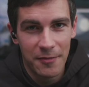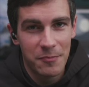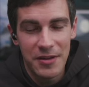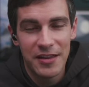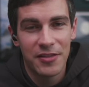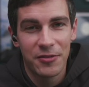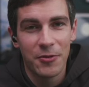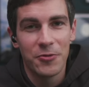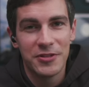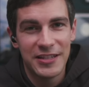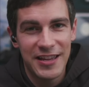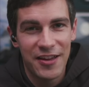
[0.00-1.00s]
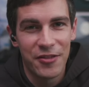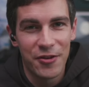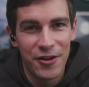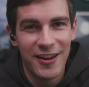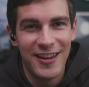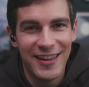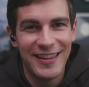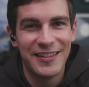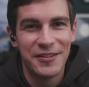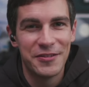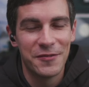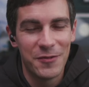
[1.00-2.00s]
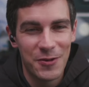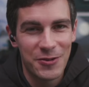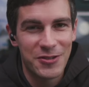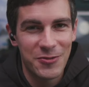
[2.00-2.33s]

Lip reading: being thrown together in a diverse